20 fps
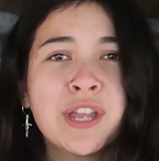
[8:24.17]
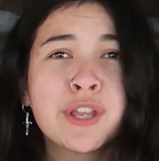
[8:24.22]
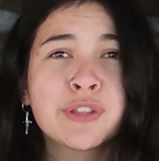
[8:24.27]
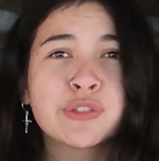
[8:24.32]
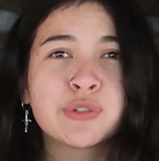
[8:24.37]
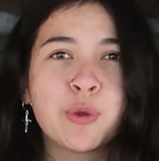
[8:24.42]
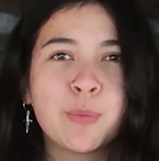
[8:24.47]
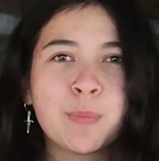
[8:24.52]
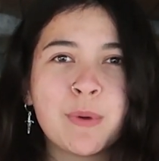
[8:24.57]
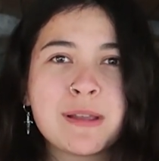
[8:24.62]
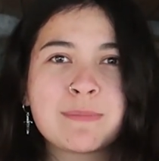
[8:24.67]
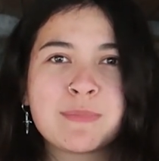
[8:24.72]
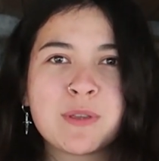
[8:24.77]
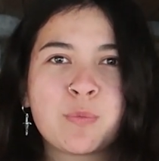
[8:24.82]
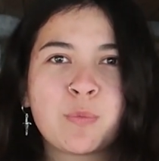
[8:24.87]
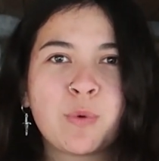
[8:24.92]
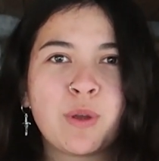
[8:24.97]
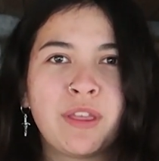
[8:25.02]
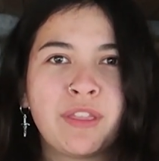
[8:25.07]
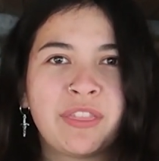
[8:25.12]
so it might be
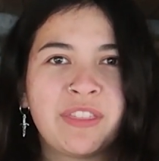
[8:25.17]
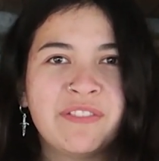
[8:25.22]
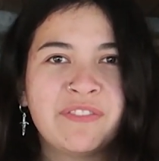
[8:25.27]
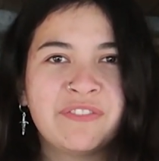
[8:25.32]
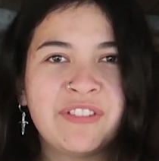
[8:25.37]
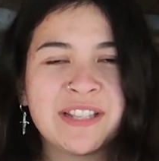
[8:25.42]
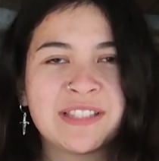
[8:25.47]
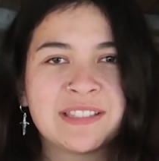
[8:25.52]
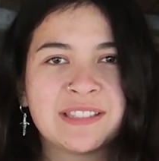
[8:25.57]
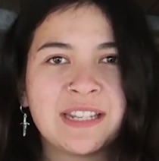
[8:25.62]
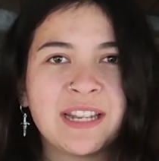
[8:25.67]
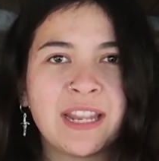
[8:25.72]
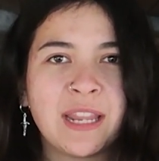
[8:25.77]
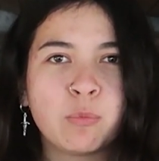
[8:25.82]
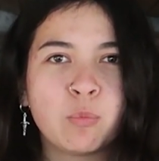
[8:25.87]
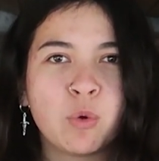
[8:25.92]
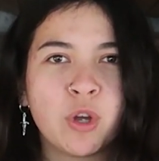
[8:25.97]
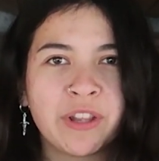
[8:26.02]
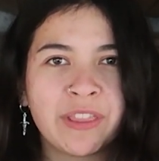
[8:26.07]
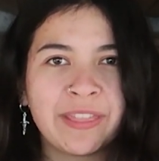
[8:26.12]
worth investing
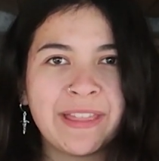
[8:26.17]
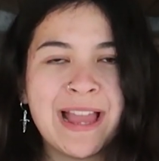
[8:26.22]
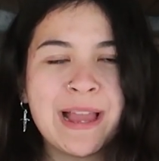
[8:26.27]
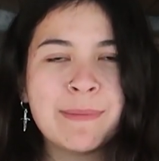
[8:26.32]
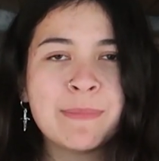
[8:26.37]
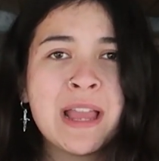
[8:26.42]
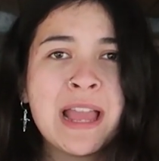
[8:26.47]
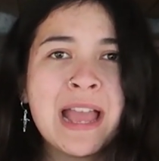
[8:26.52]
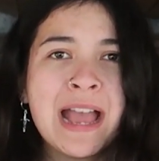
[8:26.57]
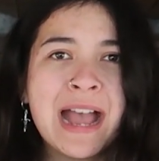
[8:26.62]
in one of them.